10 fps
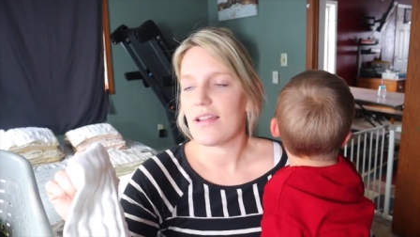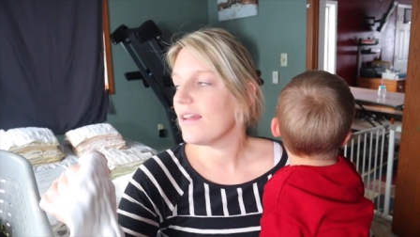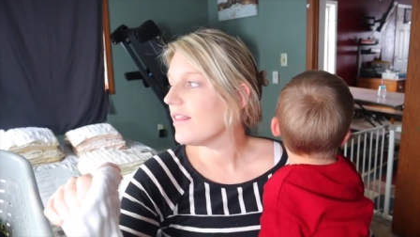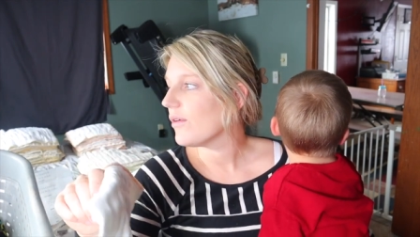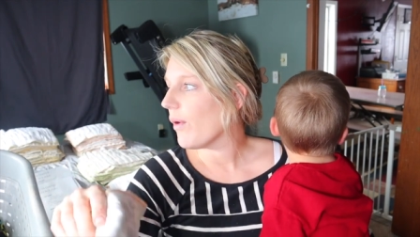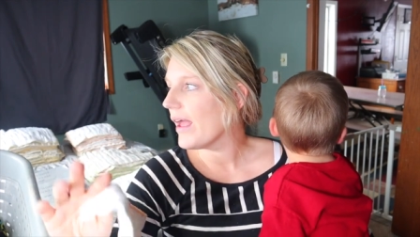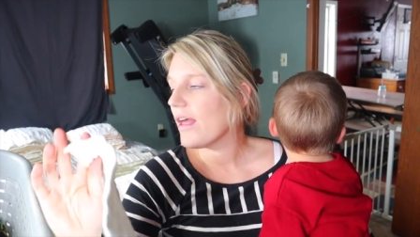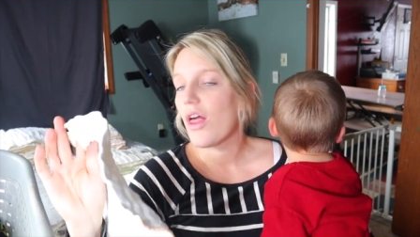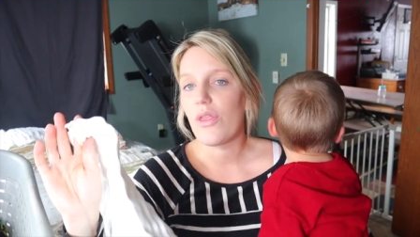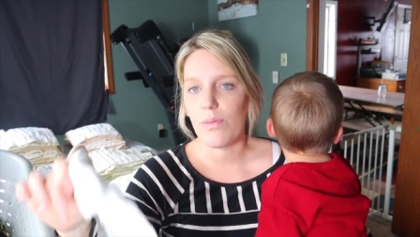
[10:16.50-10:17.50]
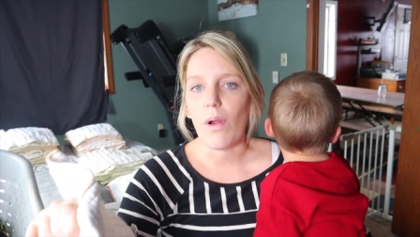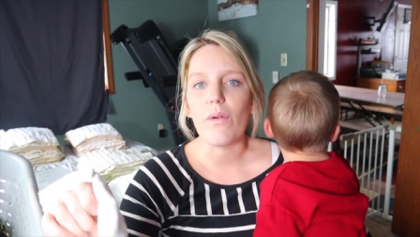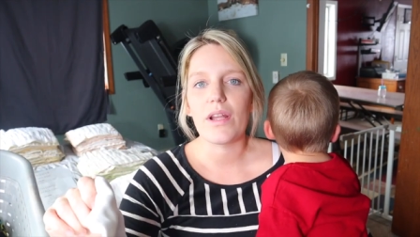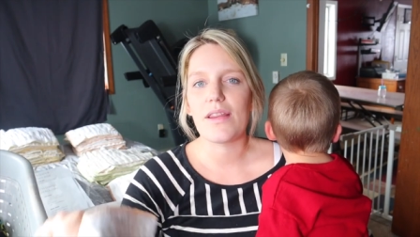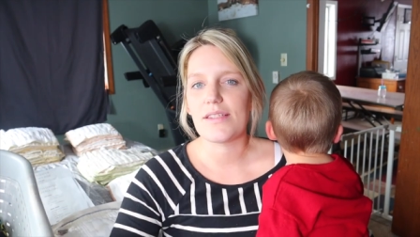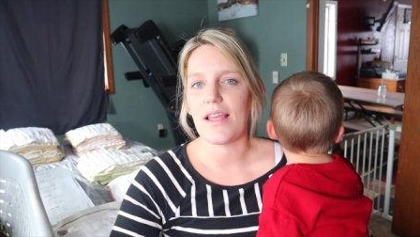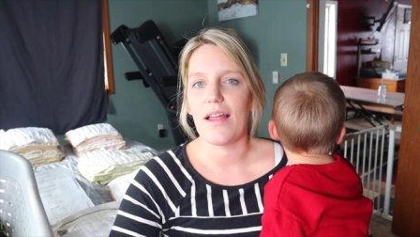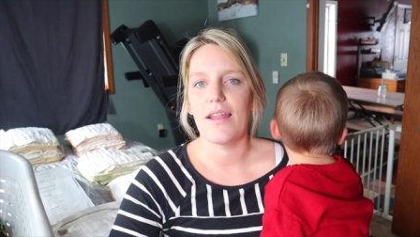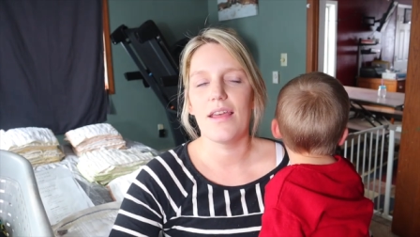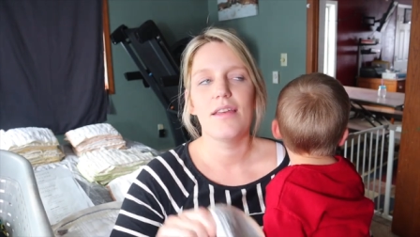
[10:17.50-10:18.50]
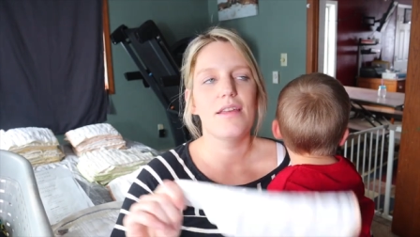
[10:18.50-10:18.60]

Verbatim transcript: in anything white, throw it in the sun.